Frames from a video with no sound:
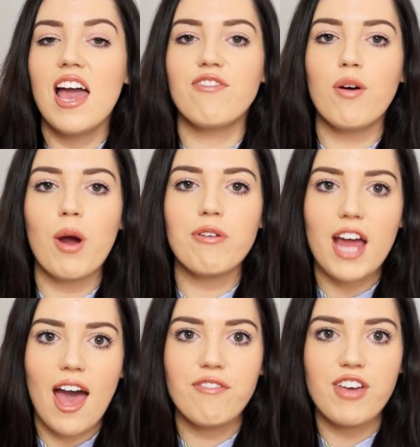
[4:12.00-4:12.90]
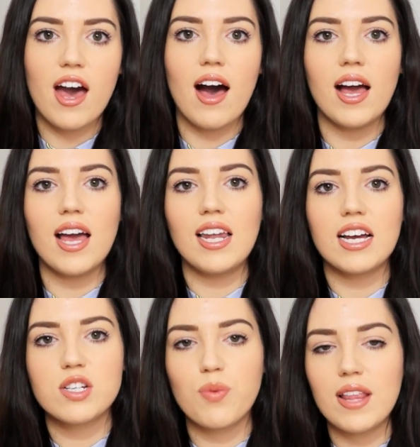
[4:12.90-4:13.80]
If I'm wearing a heavier eye, I
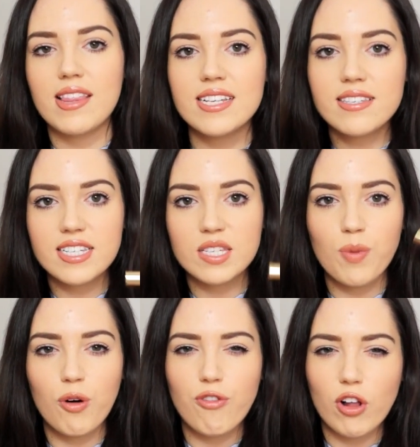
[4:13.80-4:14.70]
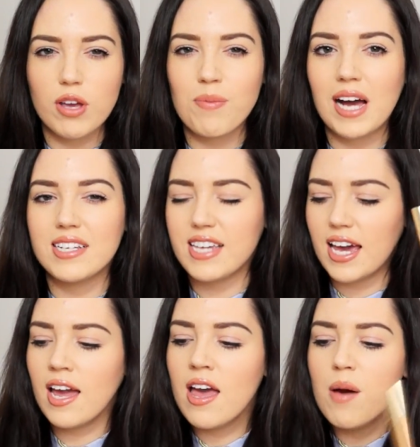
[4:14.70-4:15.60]
like to wear this because it's more
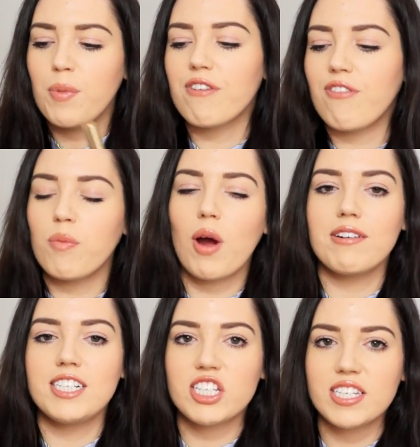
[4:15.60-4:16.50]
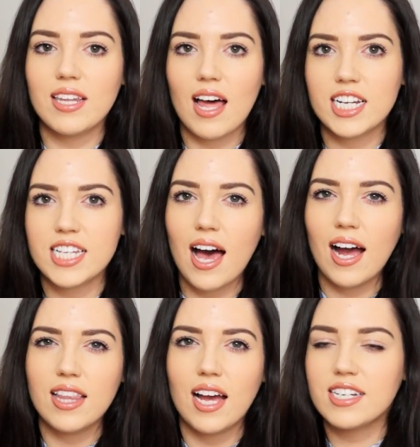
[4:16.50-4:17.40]
volumizing, but if I'm wearing just a lighter
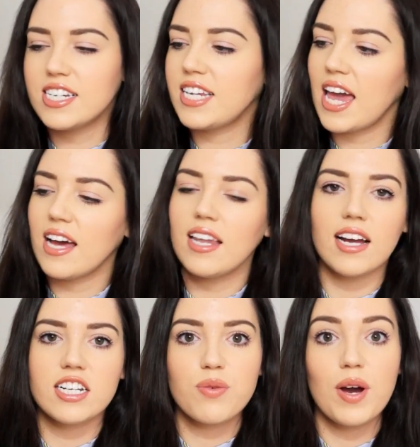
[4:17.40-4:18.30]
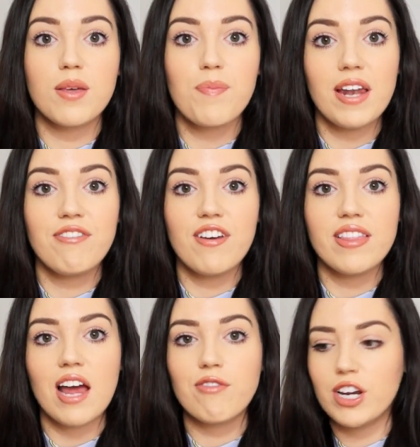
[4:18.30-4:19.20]
eye like today, I like to wear the Benefit
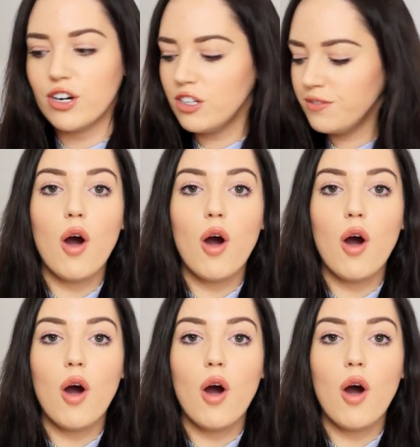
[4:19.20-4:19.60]
Their Real.